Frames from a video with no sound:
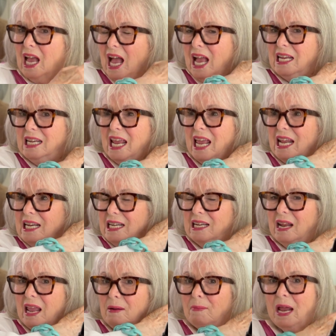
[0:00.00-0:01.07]
I, and,
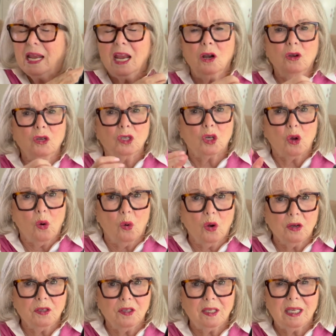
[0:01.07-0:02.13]
and my hair is
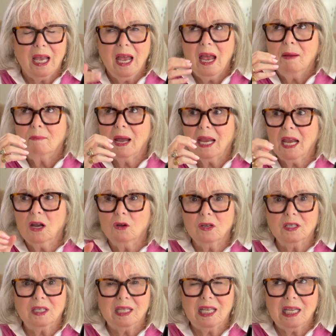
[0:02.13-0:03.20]
coarse. My hair
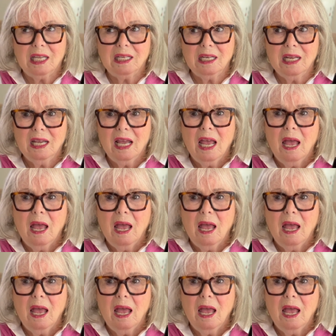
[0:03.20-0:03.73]
is thin.